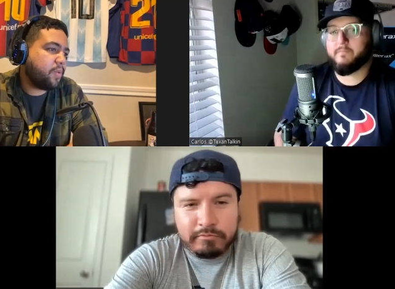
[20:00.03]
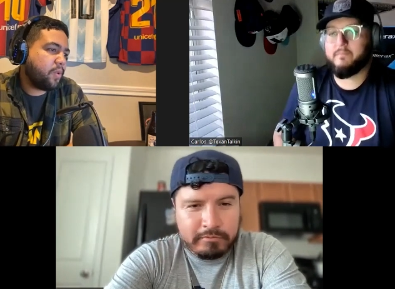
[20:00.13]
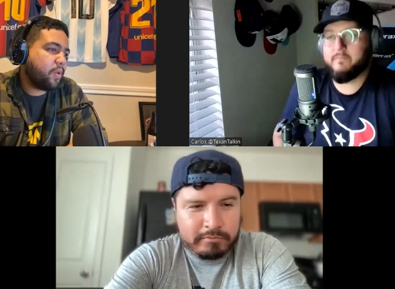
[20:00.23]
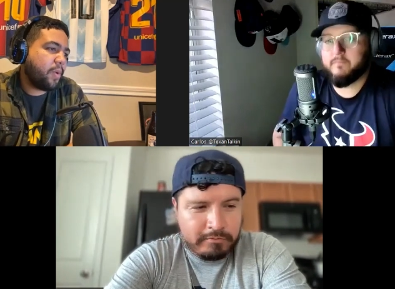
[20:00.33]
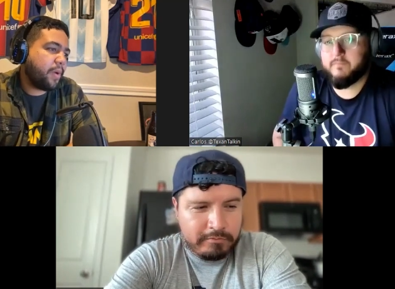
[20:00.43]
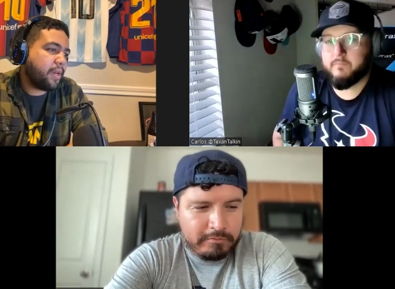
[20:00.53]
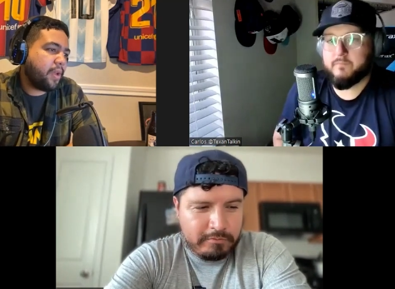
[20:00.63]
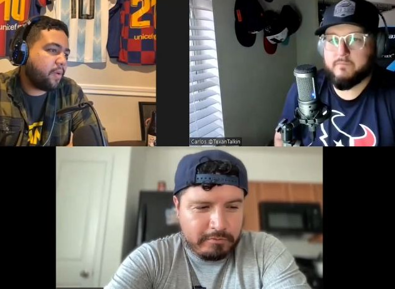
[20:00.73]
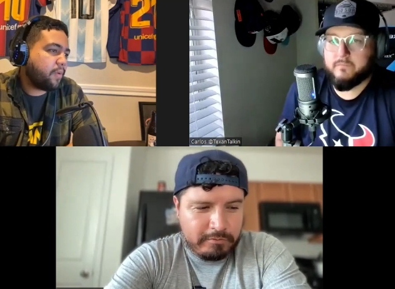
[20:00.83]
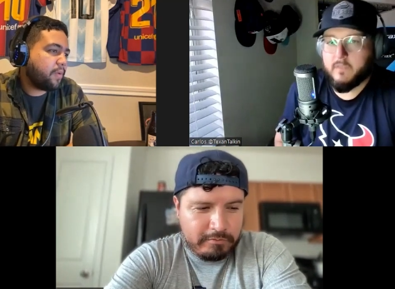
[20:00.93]
Speaker 1: you already
Speaker 2: know.
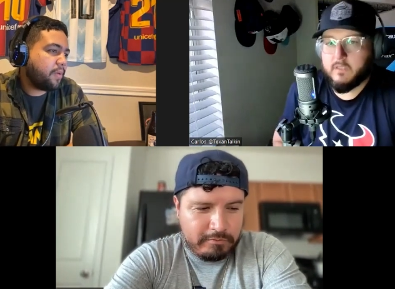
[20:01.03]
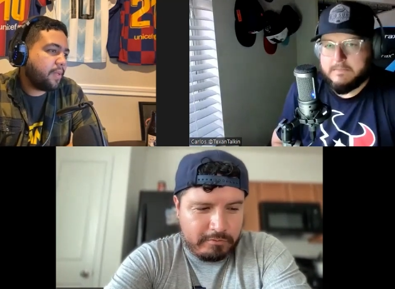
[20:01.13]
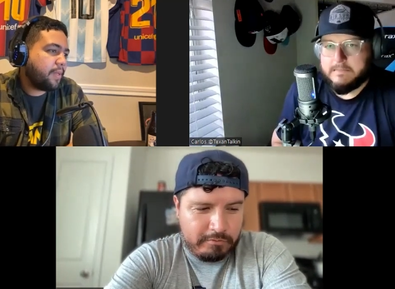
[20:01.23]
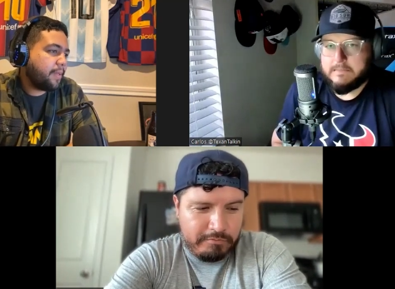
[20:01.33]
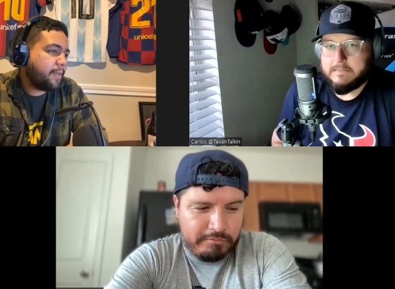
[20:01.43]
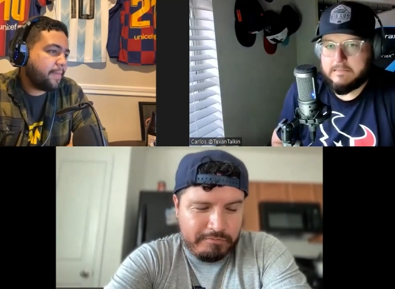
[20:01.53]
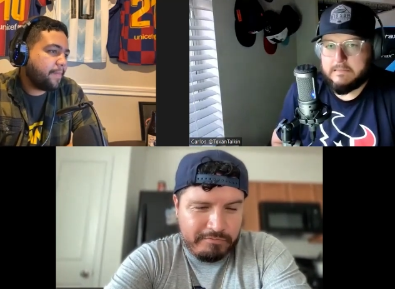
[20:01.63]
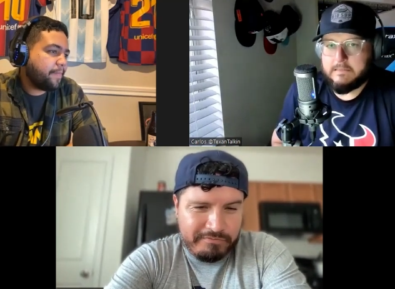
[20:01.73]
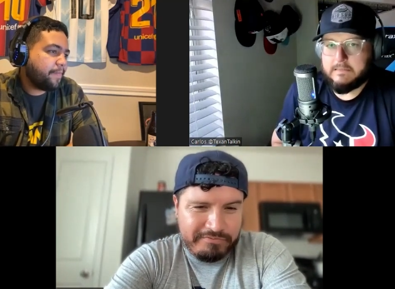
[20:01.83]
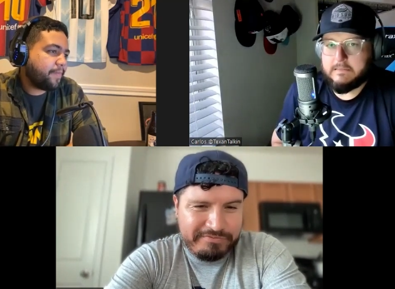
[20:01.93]
Mm.
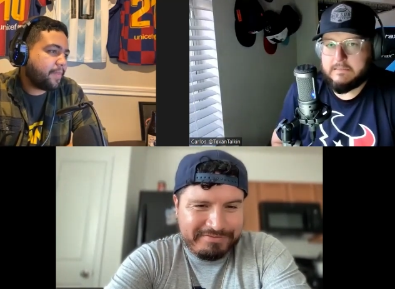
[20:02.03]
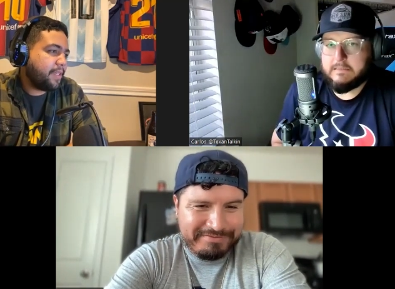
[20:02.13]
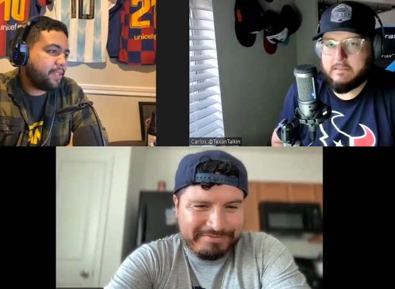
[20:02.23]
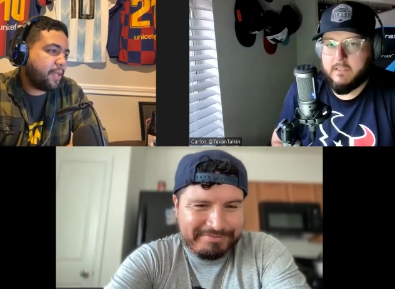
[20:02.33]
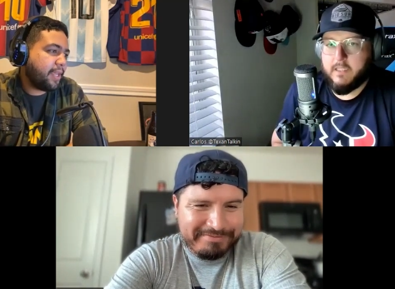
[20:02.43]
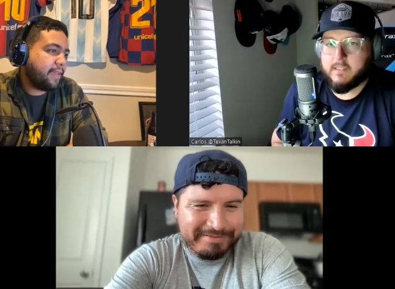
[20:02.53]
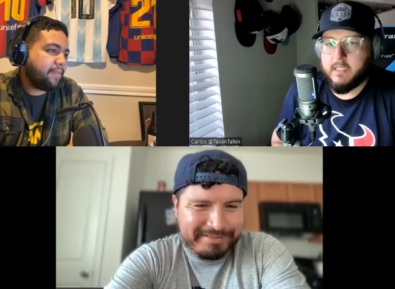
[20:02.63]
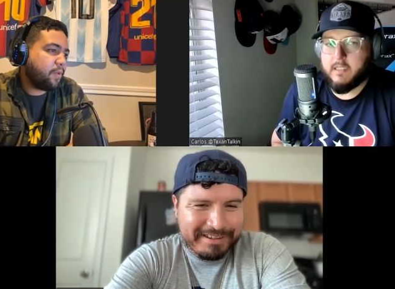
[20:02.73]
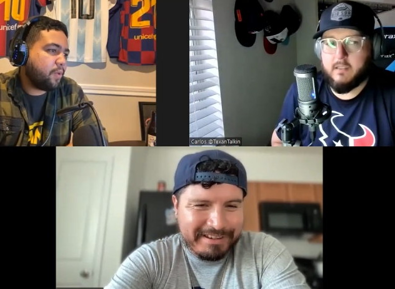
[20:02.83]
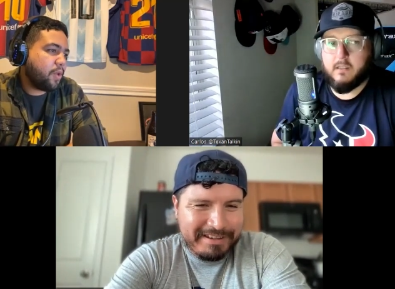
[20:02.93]
Speaker 1: He's gonna give you, you
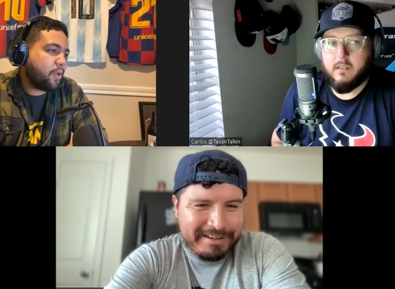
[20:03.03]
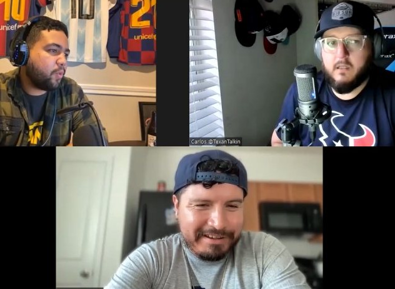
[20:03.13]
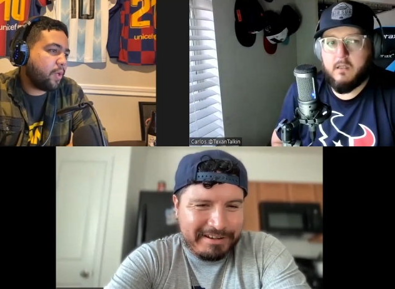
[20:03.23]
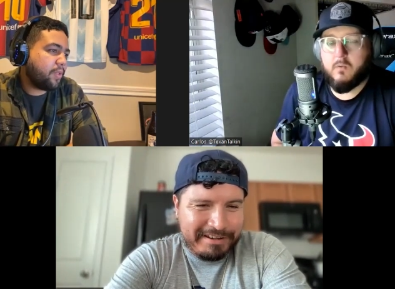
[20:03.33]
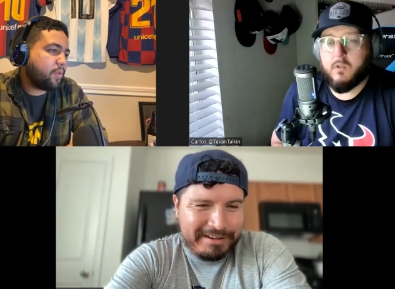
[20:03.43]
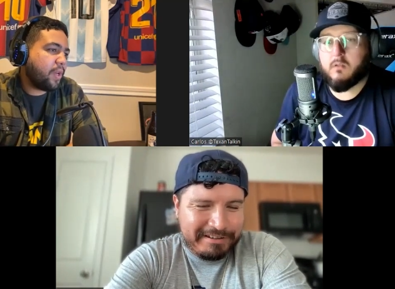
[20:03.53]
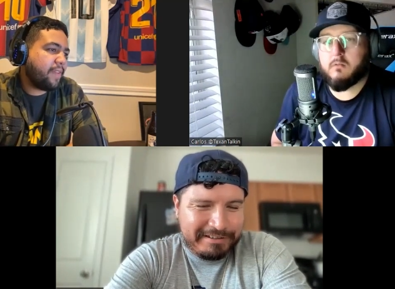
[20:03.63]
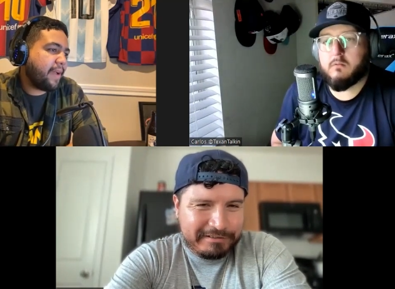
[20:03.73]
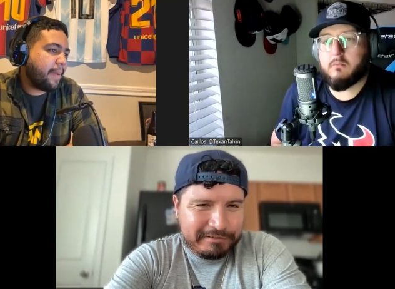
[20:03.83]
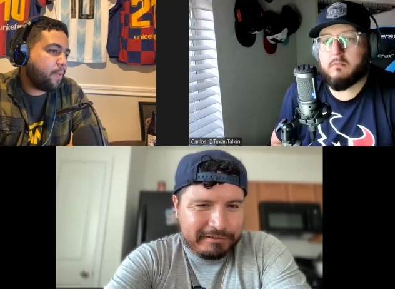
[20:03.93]
know, tw- 25
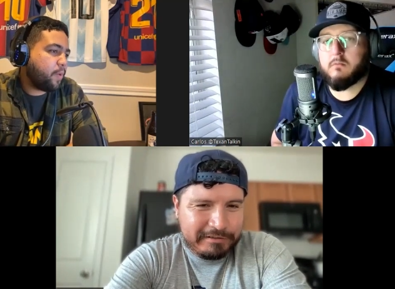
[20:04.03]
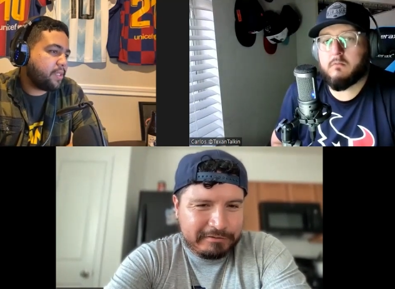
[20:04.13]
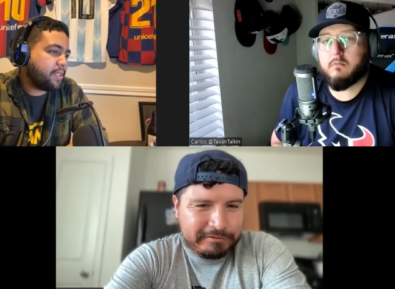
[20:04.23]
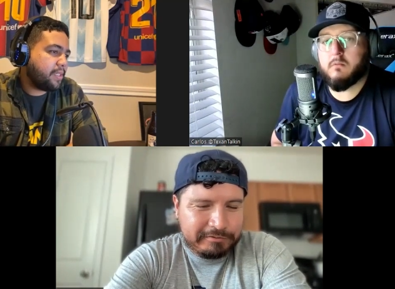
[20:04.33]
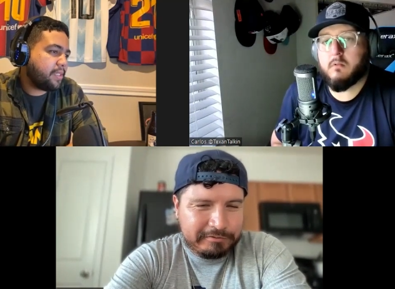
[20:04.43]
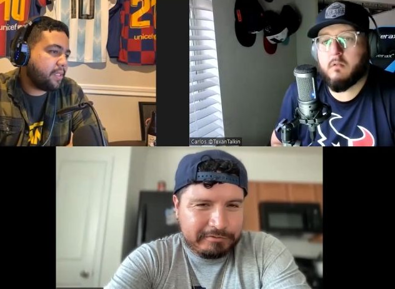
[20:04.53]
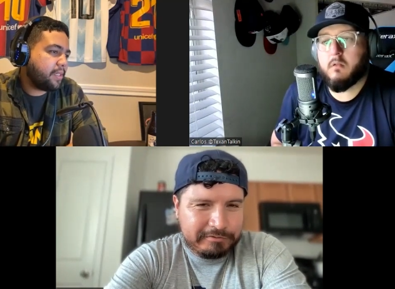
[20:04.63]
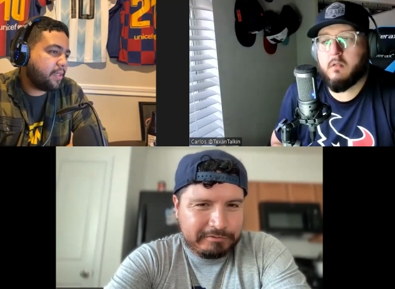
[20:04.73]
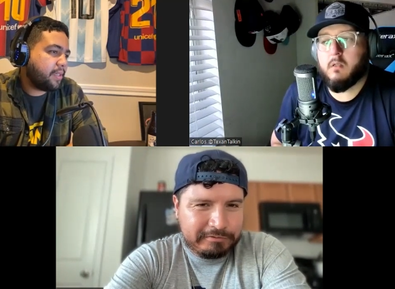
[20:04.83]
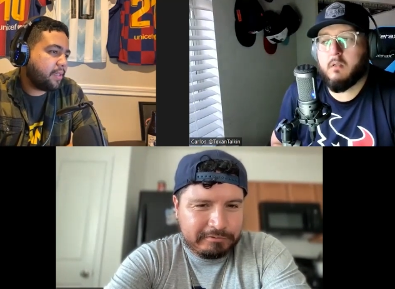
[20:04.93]
well, points easy.
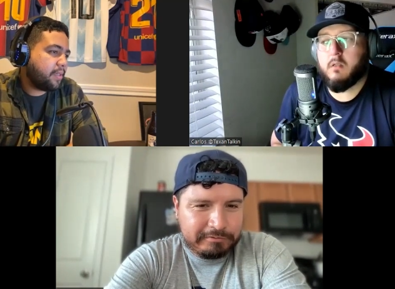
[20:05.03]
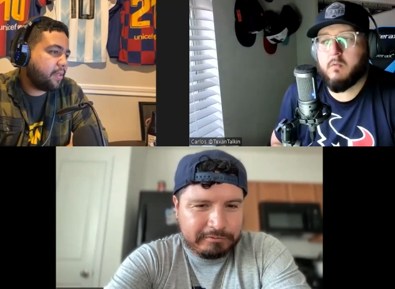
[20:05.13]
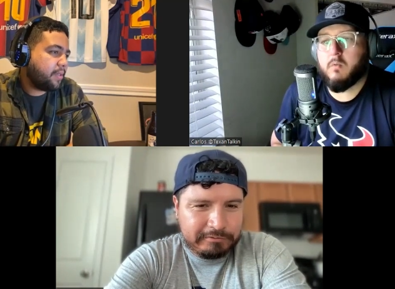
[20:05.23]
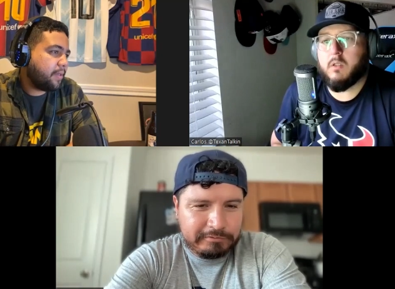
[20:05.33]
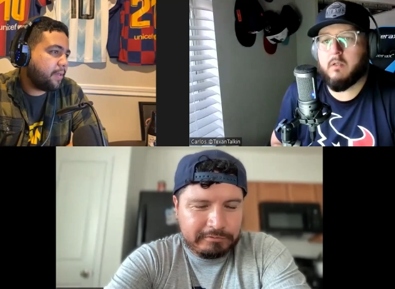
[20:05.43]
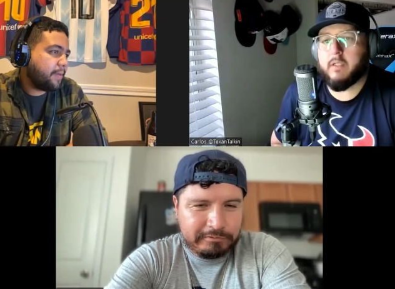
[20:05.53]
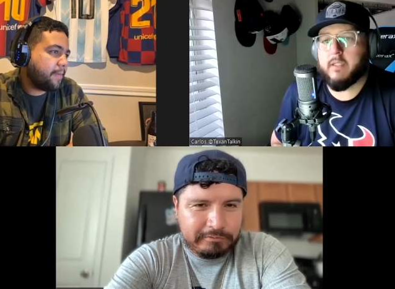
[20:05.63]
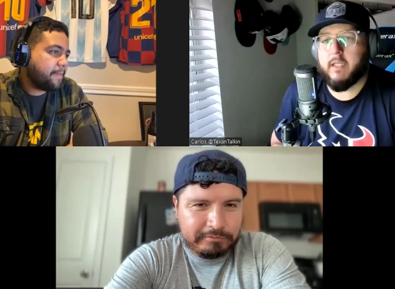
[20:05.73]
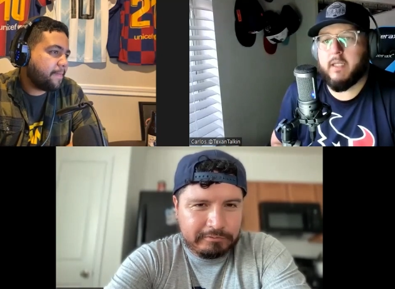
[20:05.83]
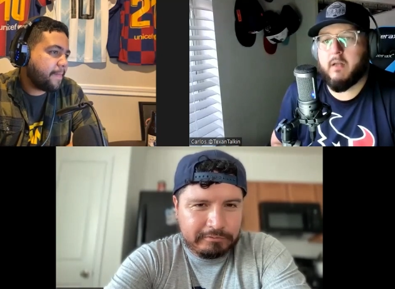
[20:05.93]

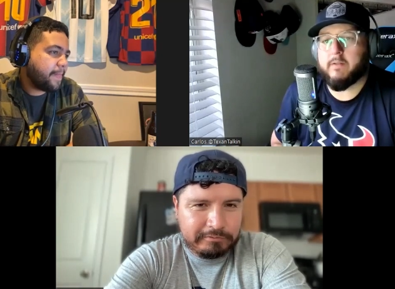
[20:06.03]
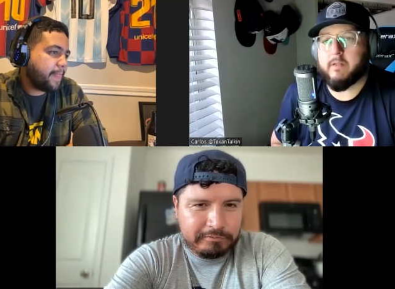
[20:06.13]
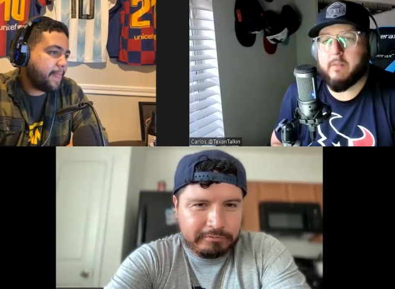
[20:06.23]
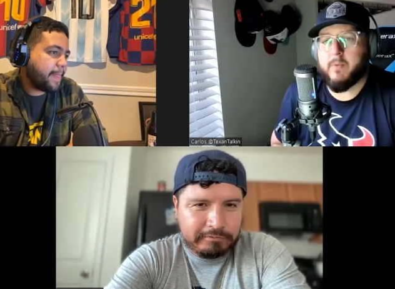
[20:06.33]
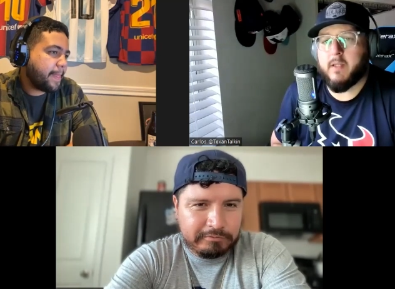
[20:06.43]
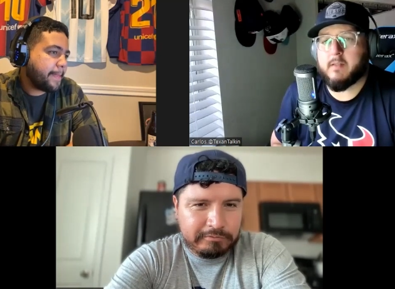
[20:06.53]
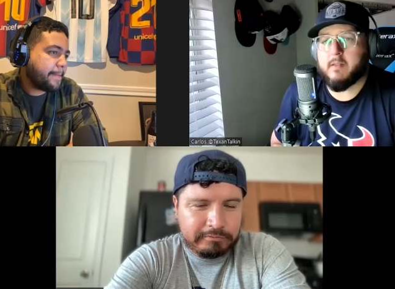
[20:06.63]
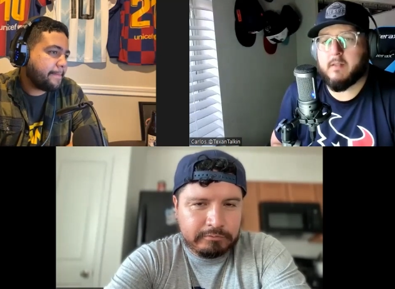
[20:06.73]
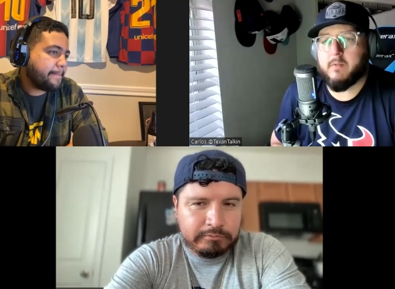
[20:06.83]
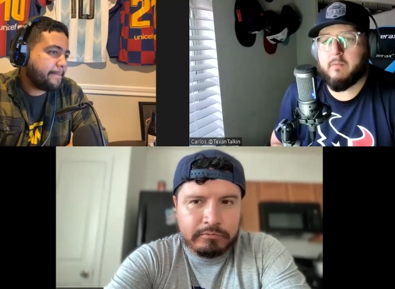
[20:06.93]
Speaker 2: Well, it, it also
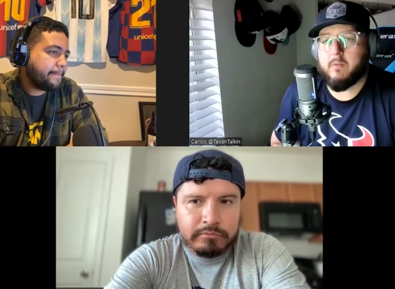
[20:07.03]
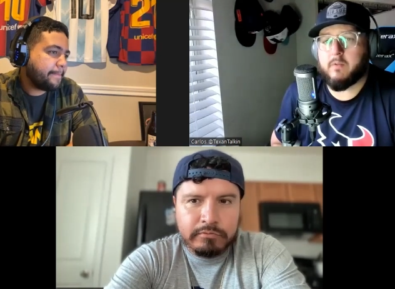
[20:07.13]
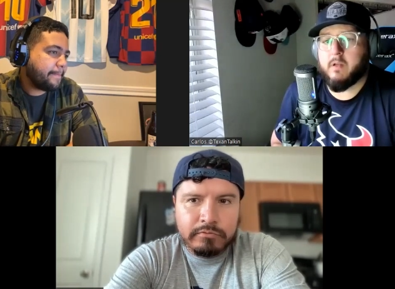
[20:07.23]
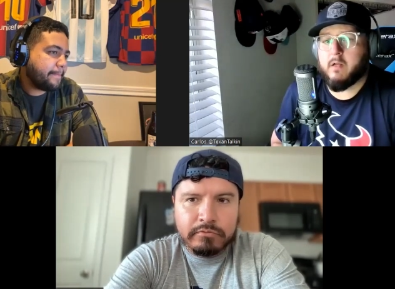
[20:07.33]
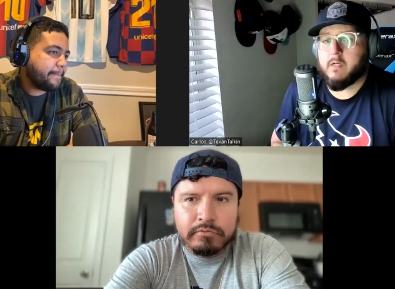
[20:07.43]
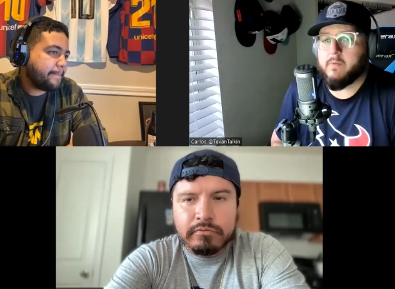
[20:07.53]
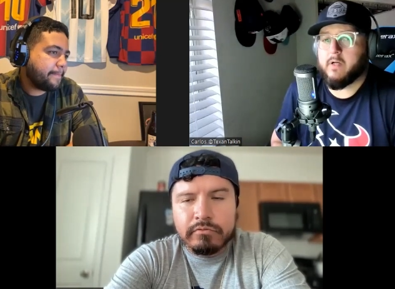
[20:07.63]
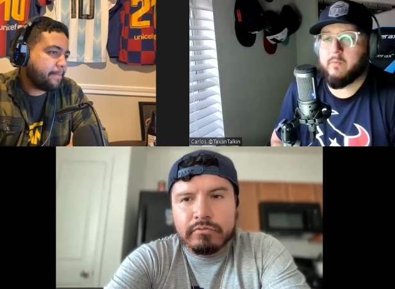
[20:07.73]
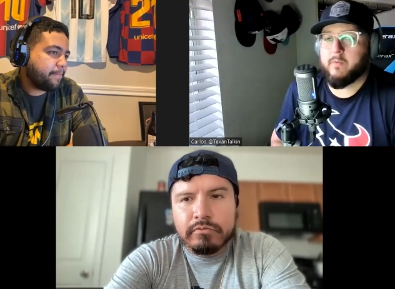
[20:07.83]
depends because we, we were talking